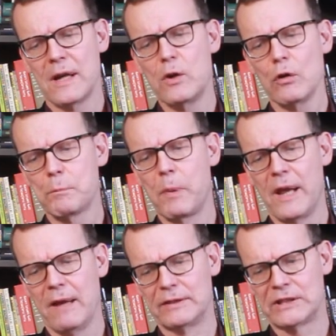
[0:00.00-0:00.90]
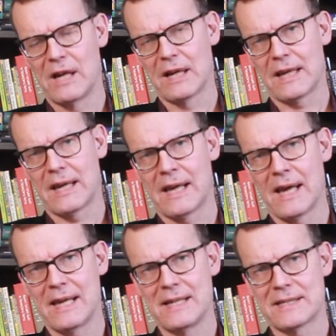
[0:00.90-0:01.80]
don't believe
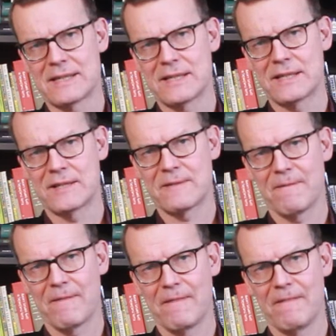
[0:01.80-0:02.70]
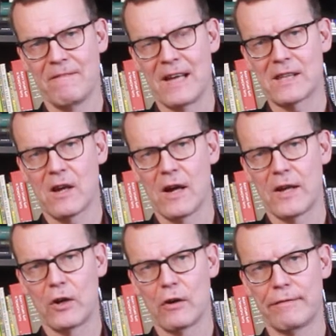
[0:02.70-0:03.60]
Schalke is that
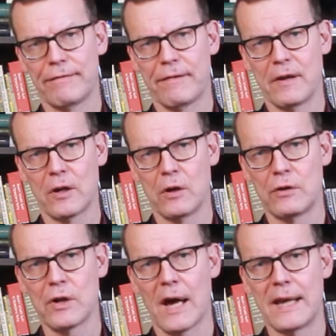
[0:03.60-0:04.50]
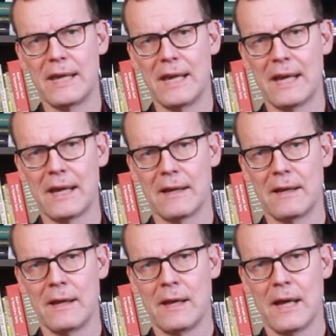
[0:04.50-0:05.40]
kind of good idea
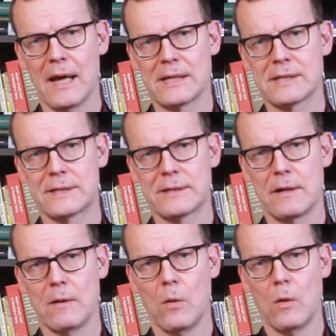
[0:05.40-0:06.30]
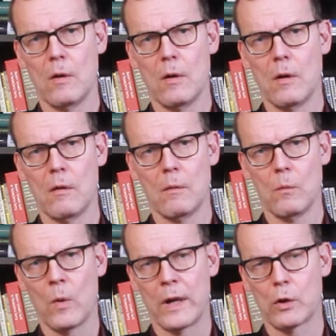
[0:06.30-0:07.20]
as
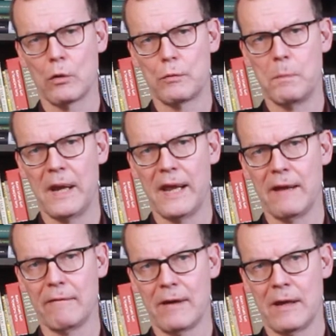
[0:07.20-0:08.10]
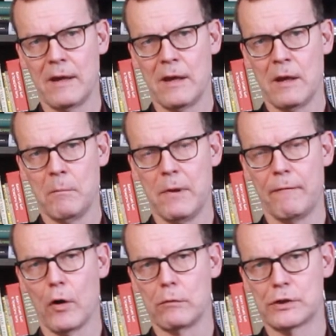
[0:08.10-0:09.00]
one could believe
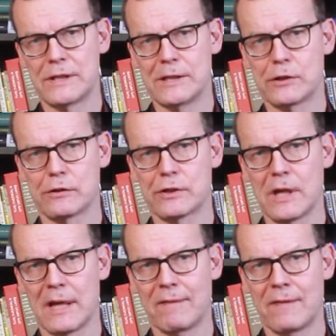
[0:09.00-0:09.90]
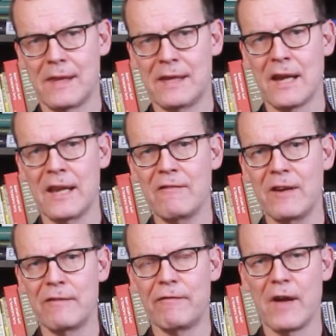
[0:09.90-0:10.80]
before the season started. And even
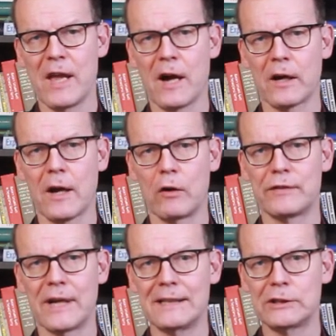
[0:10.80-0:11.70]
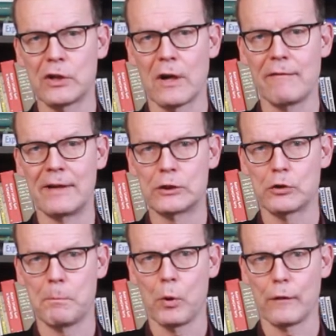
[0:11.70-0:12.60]
if they are kind of traditionally very
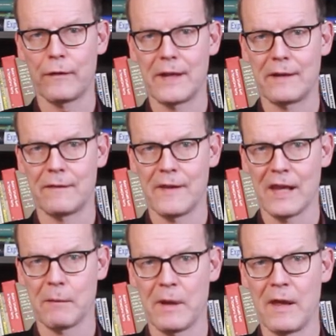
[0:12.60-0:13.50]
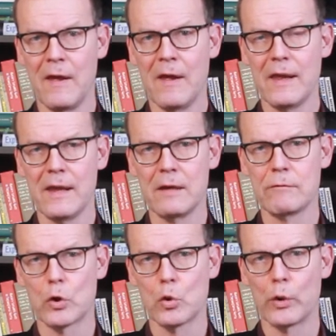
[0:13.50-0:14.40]
supported team in
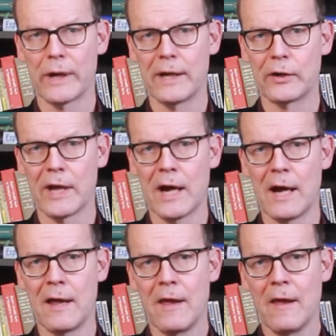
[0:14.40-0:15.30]
the Ruhr area,